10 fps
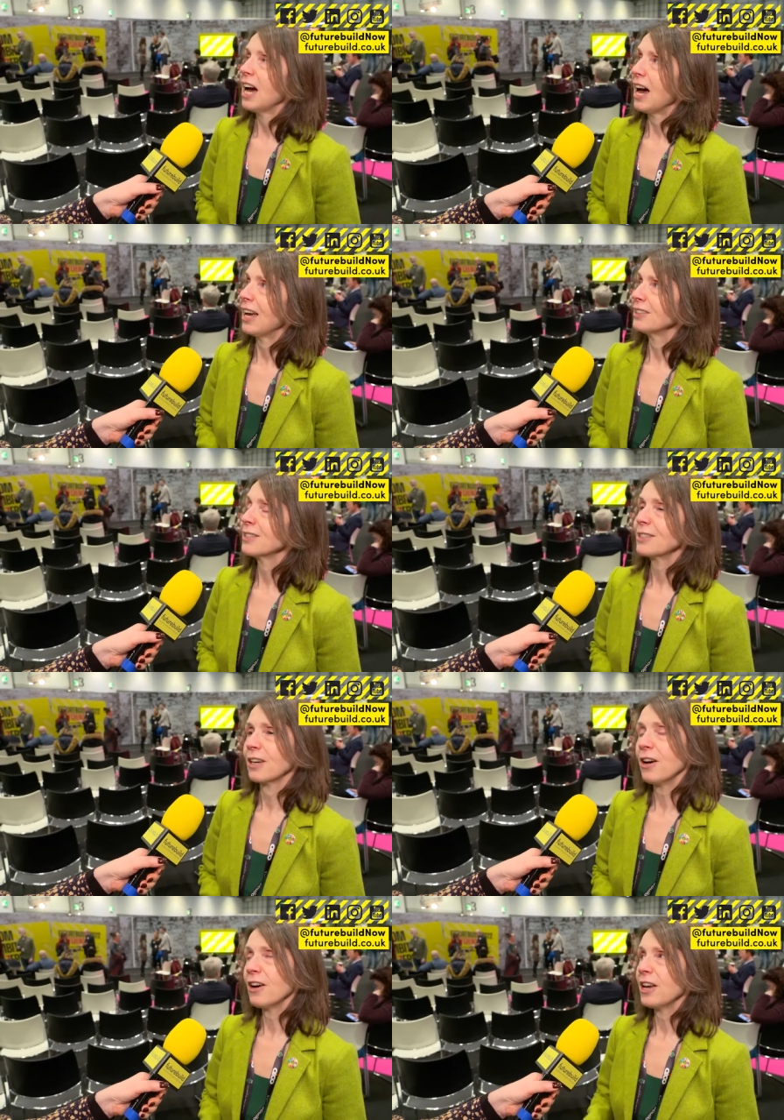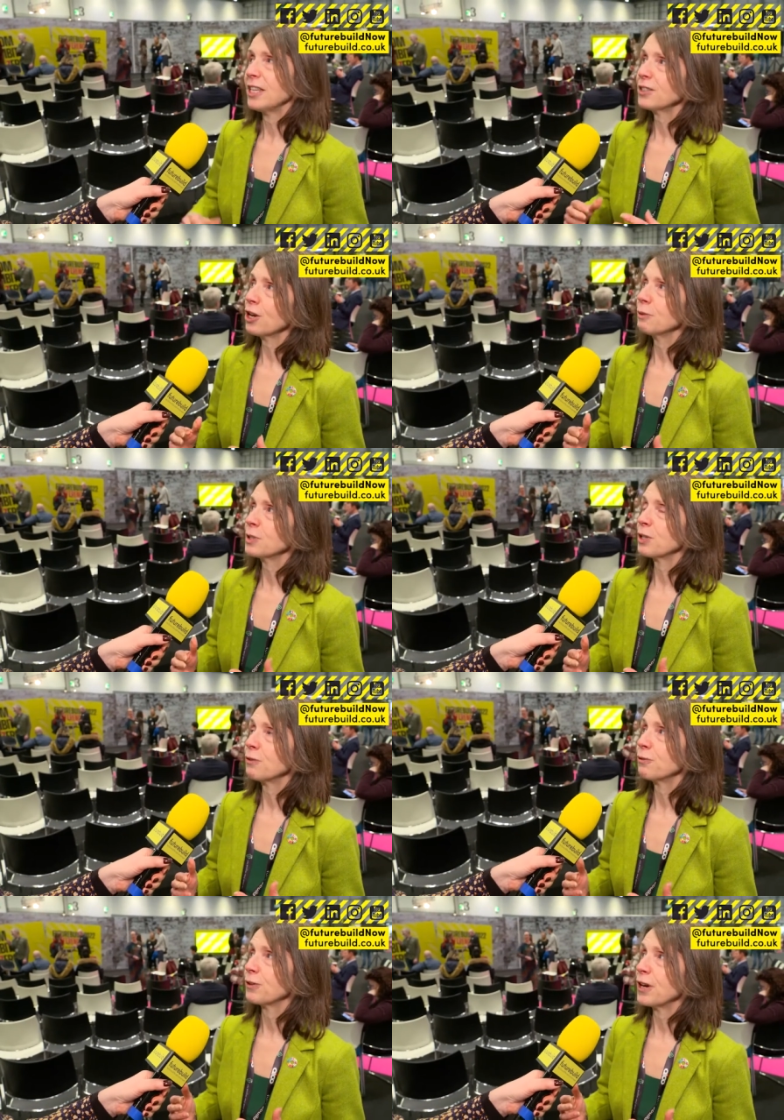And uh, in terms
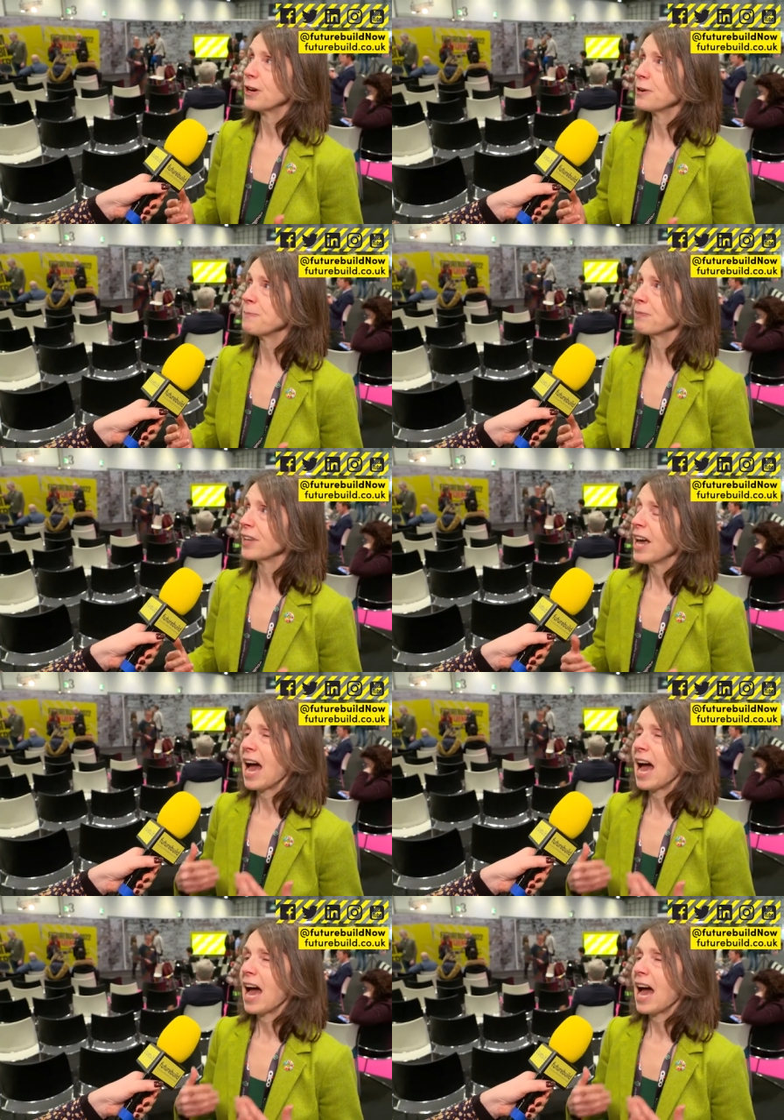of um,